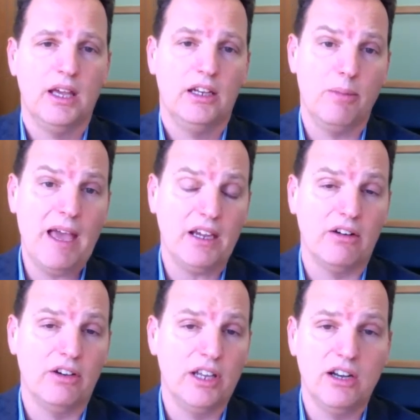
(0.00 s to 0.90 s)
Now, the
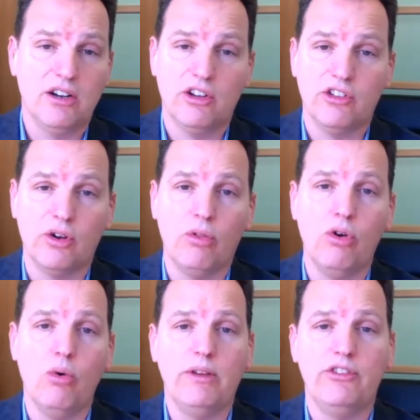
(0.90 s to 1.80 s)
background here is that
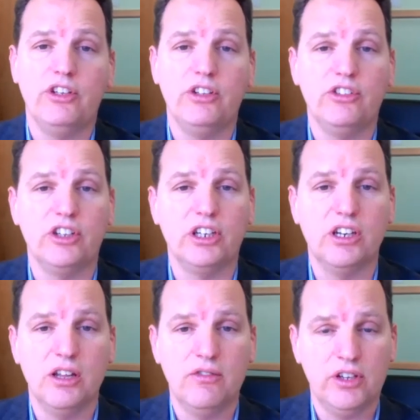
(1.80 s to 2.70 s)
although we've seen
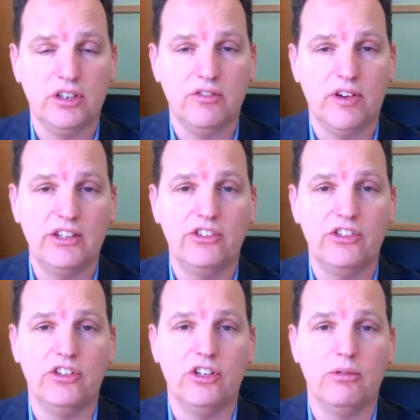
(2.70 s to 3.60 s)
significant
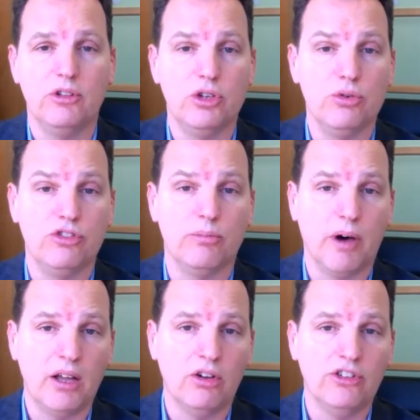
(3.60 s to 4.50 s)
advances in the use of
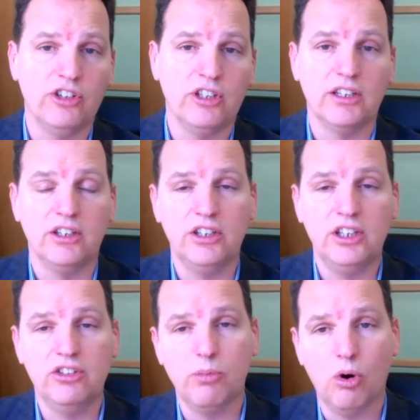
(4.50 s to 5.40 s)
biologic and
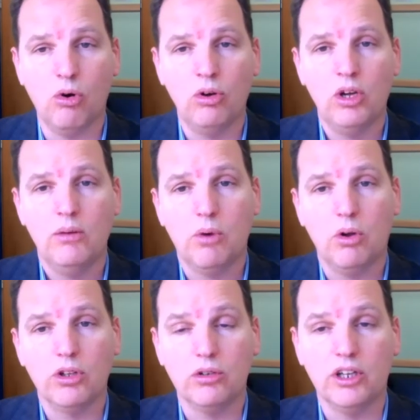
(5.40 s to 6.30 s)
indeed small
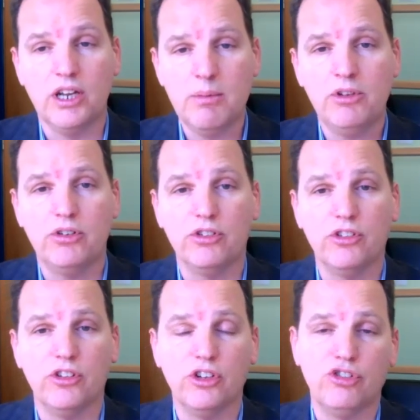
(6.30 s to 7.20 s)
molecule inhibitors
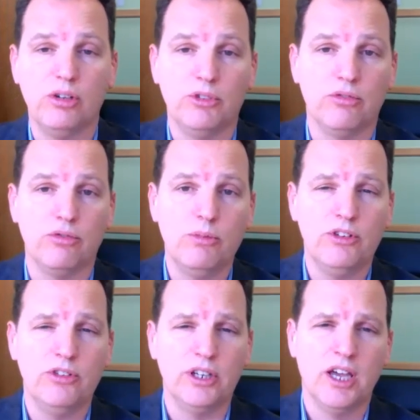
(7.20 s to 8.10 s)
in the treatment of
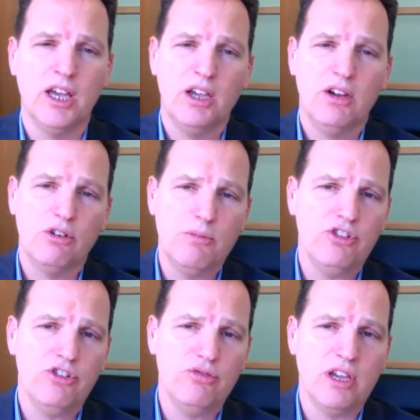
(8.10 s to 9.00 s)
rheumatoid,
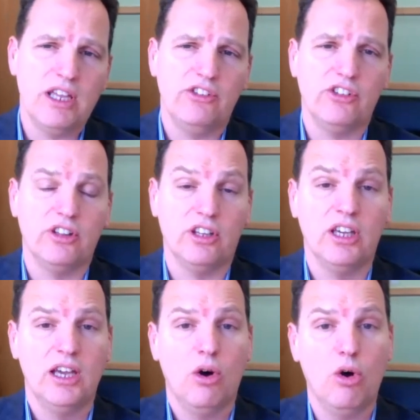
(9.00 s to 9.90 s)
remission rates and
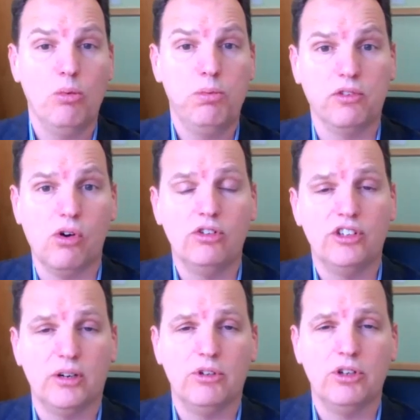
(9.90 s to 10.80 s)
the hope of
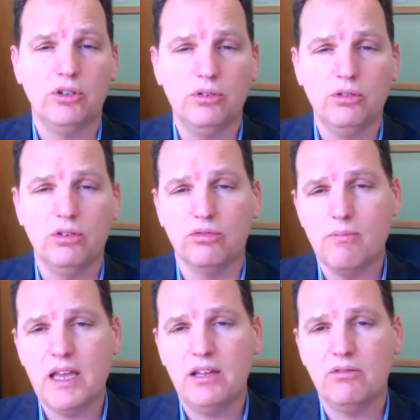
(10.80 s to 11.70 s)
long-term cure
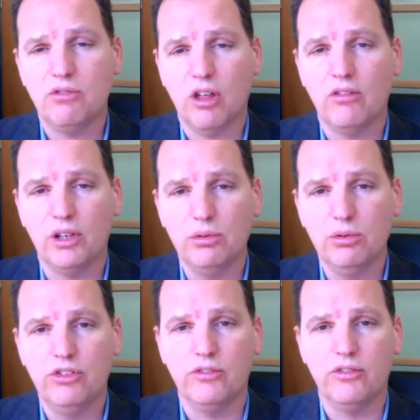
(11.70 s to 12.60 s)
remain rather
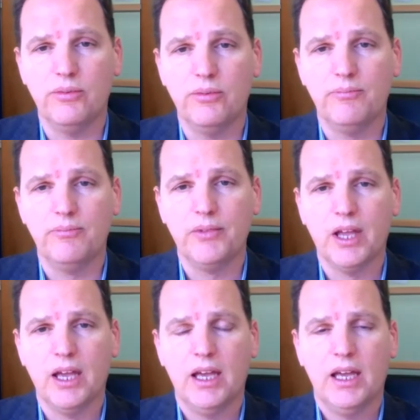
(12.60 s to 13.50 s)
elusive.
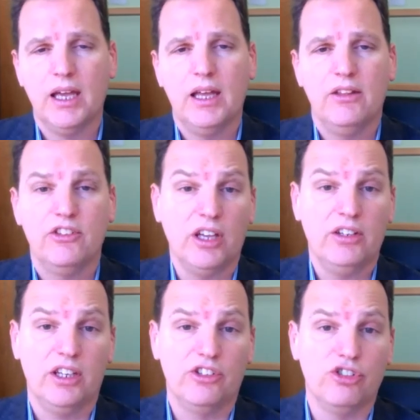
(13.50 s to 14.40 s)

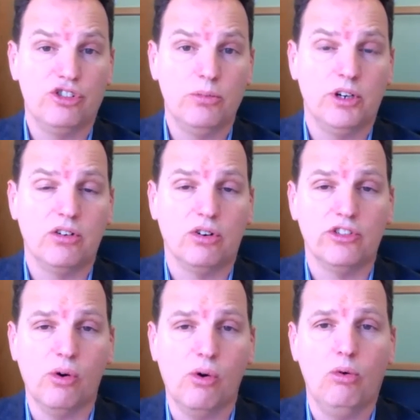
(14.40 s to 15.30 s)
Cytokines contribute
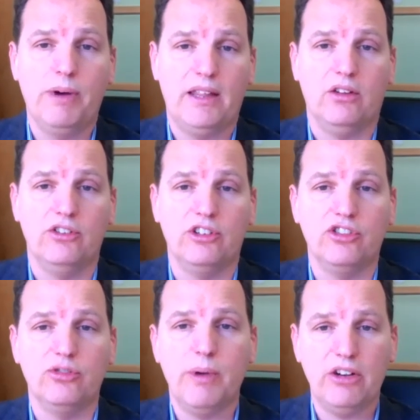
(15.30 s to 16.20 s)
across the whole
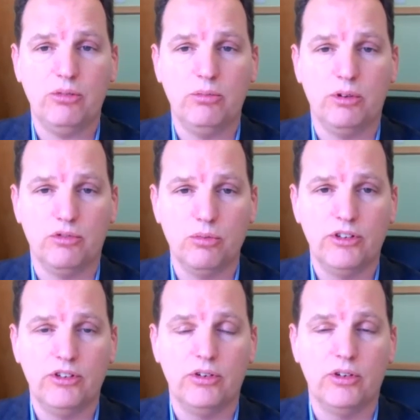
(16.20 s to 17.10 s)
pathologic spectrum of
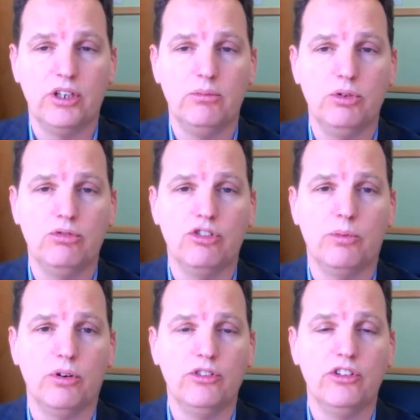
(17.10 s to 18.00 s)
rheumatoid immune
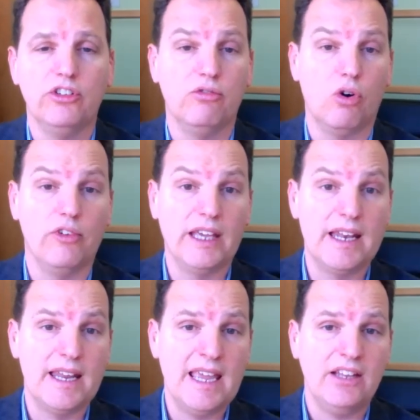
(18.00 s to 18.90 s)
responses,
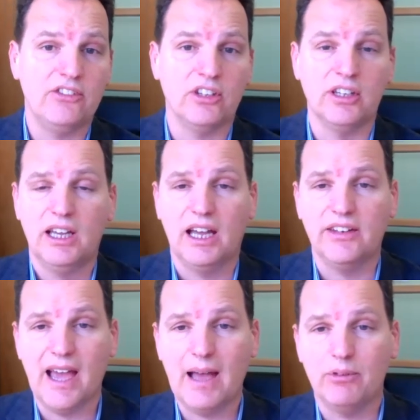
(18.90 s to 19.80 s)
involving innate,
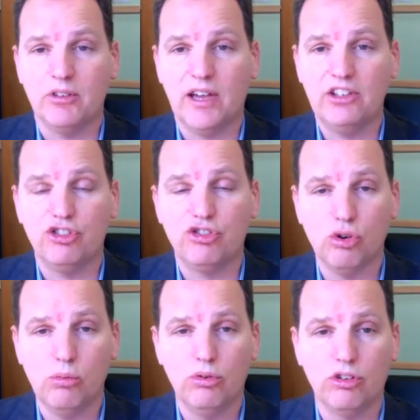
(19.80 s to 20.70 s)
adaptive, and
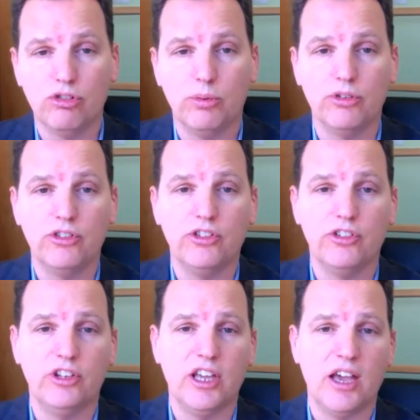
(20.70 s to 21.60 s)
stromal
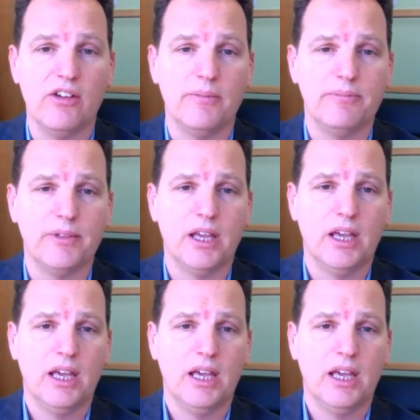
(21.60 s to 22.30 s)
responses together.